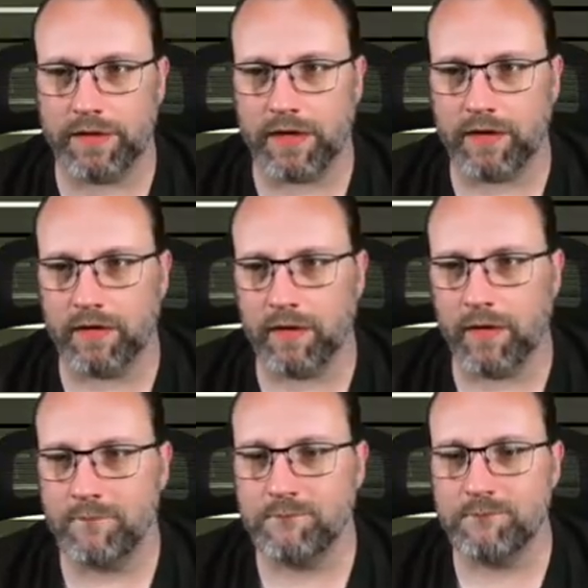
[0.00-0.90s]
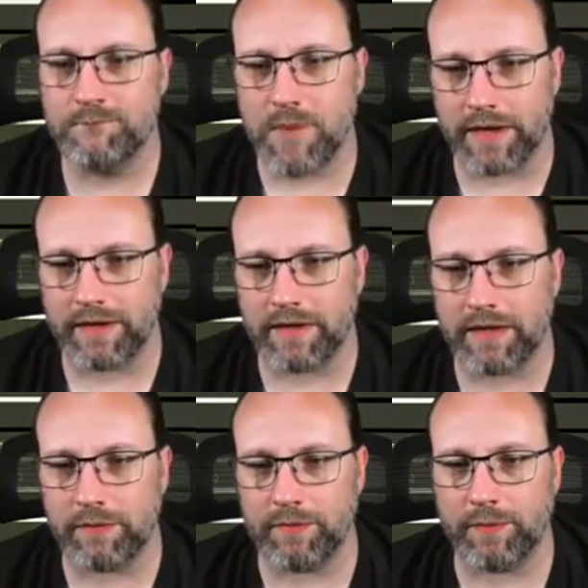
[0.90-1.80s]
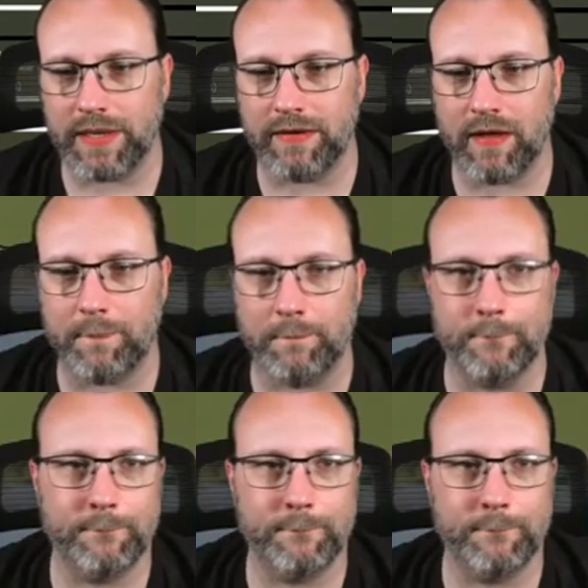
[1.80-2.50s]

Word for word: there, but he was being dumb.